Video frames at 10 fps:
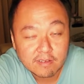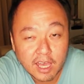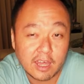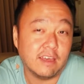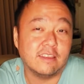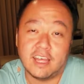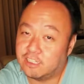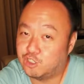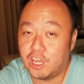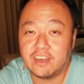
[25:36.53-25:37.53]

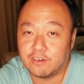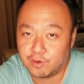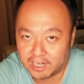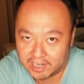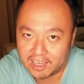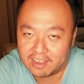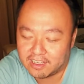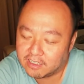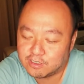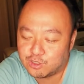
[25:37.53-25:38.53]
Jaden
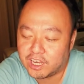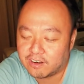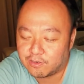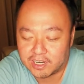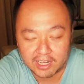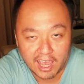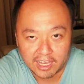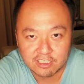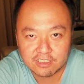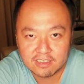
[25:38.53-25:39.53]
Reed
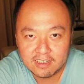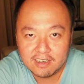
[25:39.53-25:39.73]
catch.